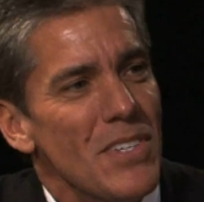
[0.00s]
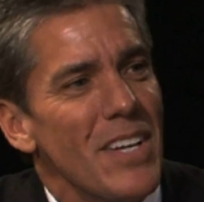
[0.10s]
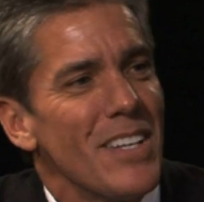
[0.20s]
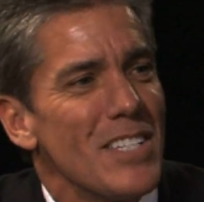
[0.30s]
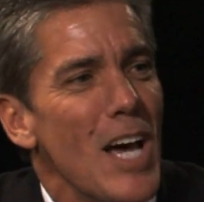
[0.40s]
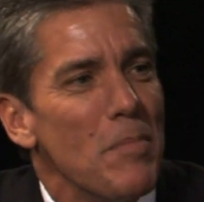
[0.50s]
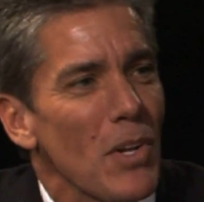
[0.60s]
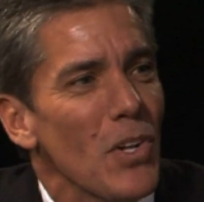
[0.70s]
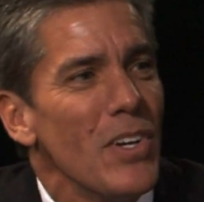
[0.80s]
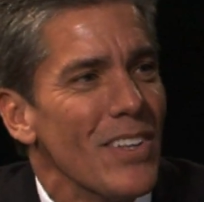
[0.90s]
take the time to
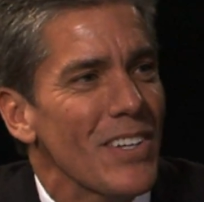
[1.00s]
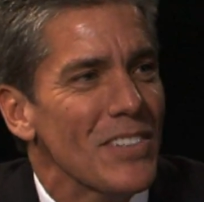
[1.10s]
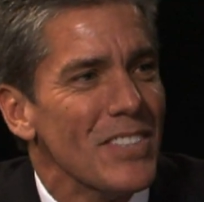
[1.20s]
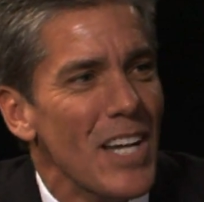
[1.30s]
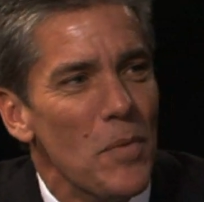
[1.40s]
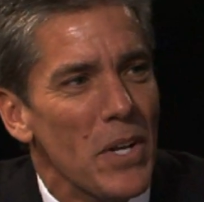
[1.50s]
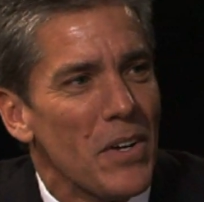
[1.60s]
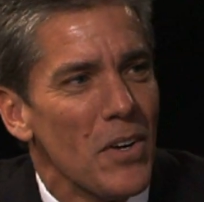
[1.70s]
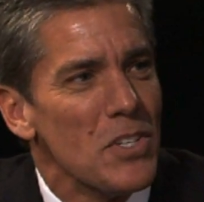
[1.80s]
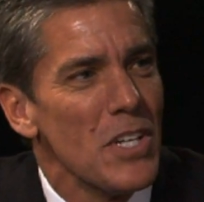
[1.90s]
look at this, and I would
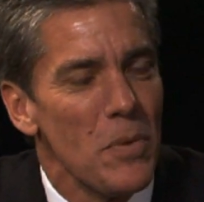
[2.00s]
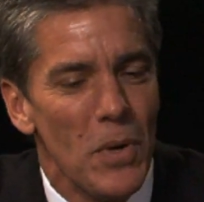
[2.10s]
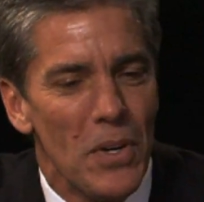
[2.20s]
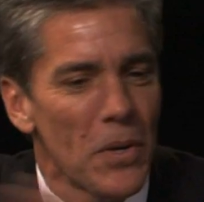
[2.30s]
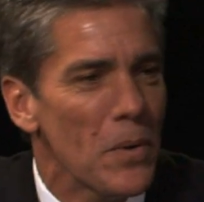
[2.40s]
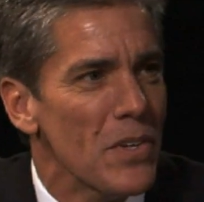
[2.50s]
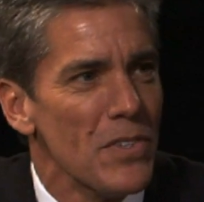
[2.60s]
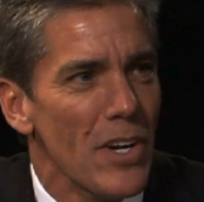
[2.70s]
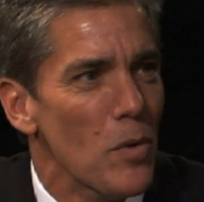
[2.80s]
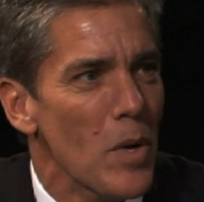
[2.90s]
encourage anyone to do it, it's
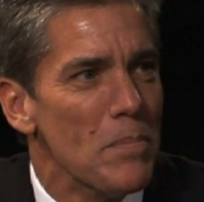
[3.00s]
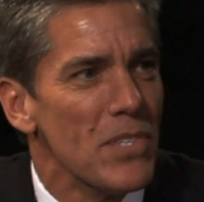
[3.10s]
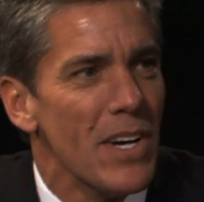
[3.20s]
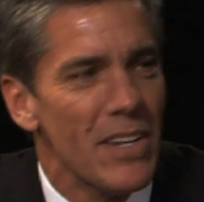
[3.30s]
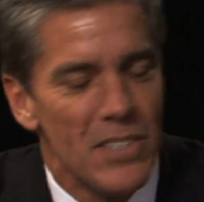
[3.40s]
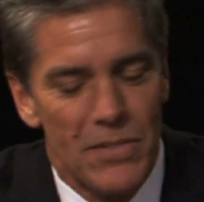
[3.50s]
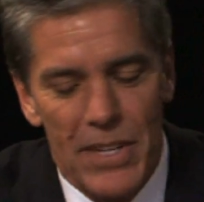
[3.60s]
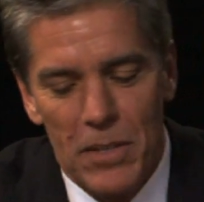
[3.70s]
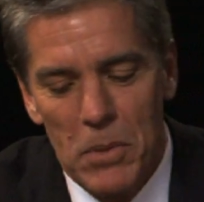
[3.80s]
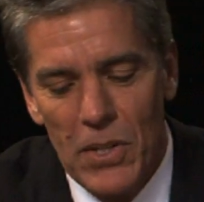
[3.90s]
on our website, it's
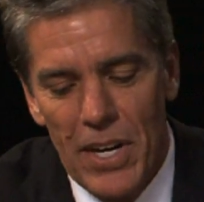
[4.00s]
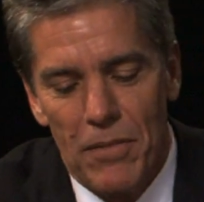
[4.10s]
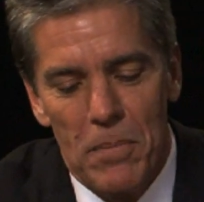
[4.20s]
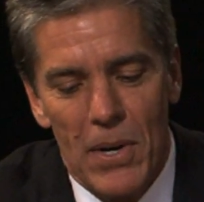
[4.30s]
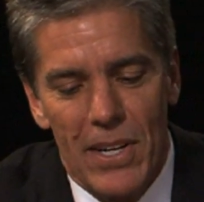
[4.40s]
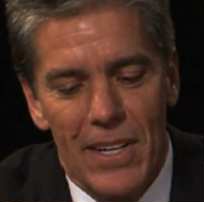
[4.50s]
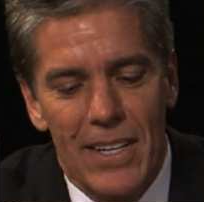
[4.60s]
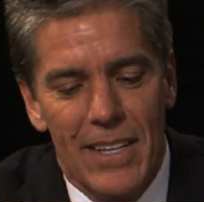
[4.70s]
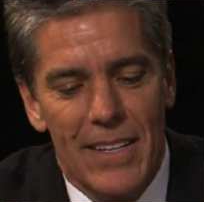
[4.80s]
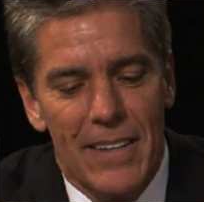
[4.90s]
available to everybody,
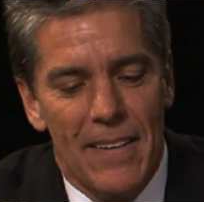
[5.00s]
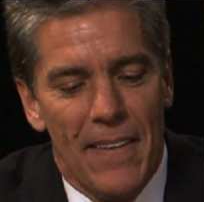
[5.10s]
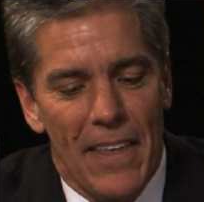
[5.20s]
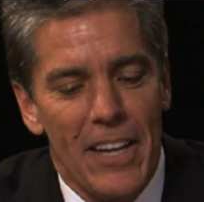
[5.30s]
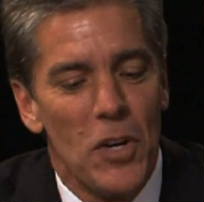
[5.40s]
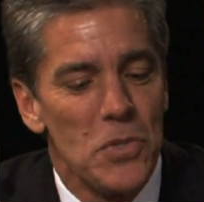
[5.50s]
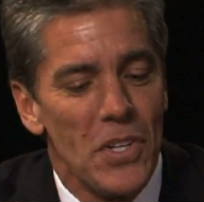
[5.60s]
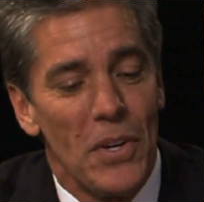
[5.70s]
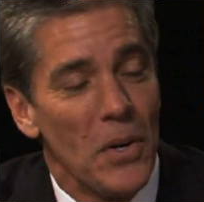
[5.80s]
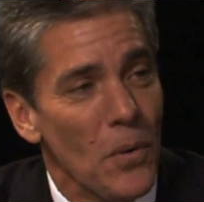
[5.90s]
it goes
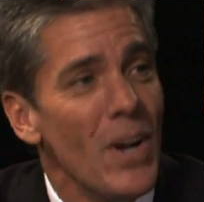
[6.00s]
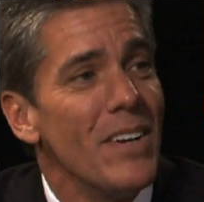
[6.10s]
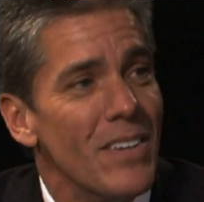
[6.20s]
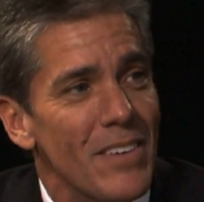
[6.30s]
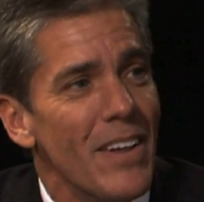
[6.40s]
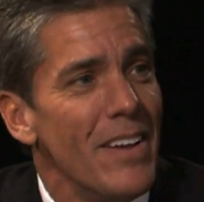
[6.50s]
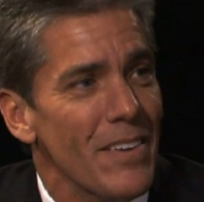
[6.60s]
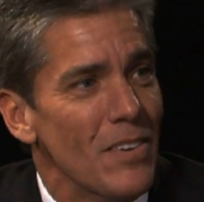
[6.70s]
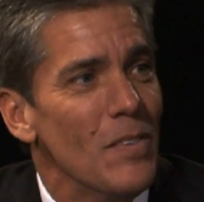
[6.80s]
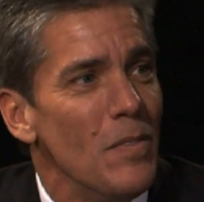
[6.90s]
into great
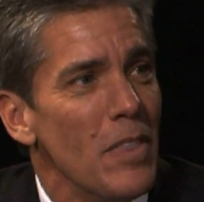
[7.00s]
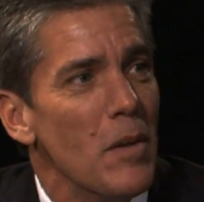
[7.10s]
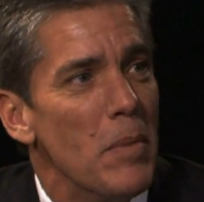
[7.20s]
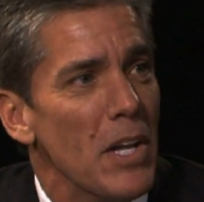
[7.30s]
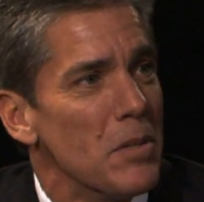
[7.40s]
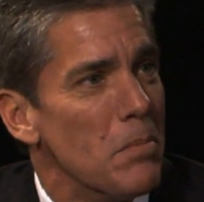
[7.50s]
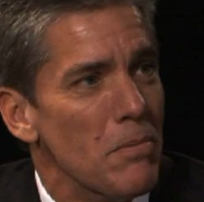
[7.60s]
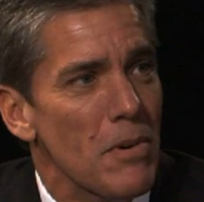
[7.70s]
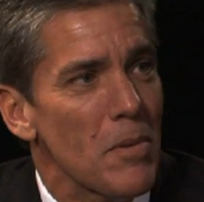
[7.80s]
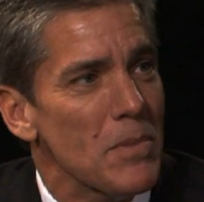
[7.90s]
detail about the
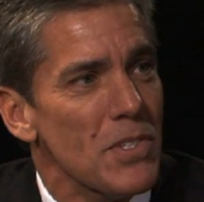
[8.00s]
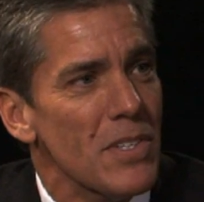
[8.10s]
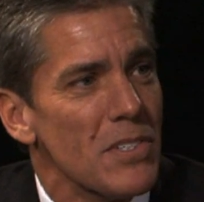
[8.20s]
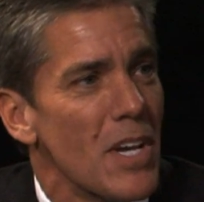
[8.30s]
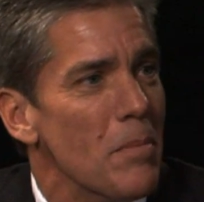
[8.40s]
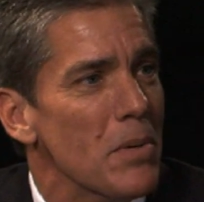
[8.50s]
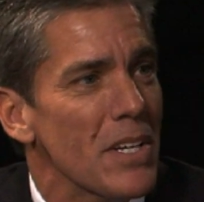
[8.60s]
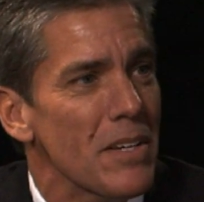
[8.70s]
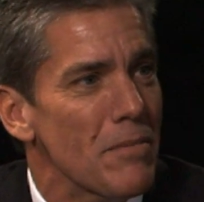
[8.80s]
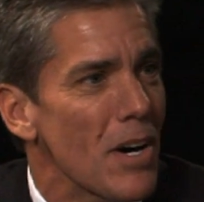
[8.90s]
performance of this company,
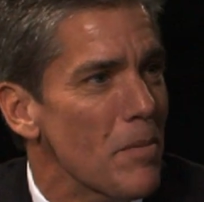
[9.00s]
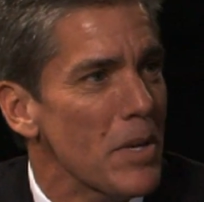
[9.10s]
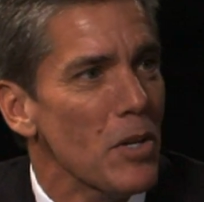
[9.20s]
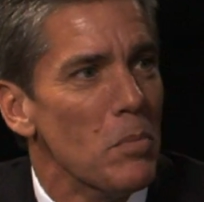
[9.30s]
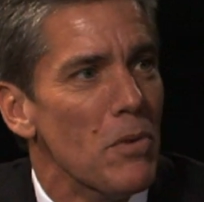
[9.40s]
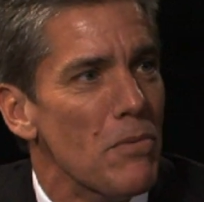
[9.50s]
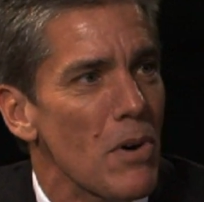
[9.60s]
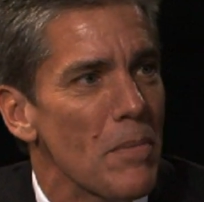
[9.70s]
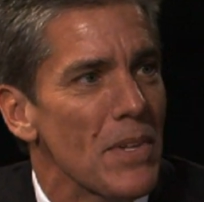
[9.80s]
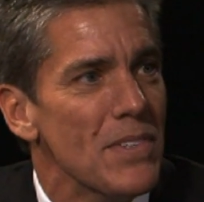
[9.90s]
environmental
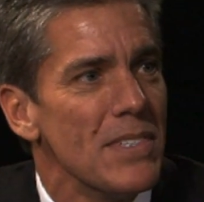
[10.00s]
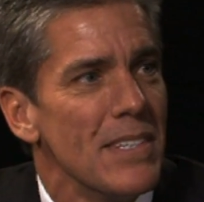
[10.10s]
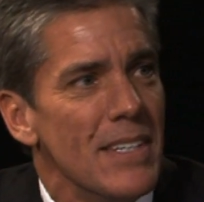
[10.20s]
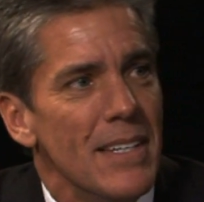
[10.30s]
performance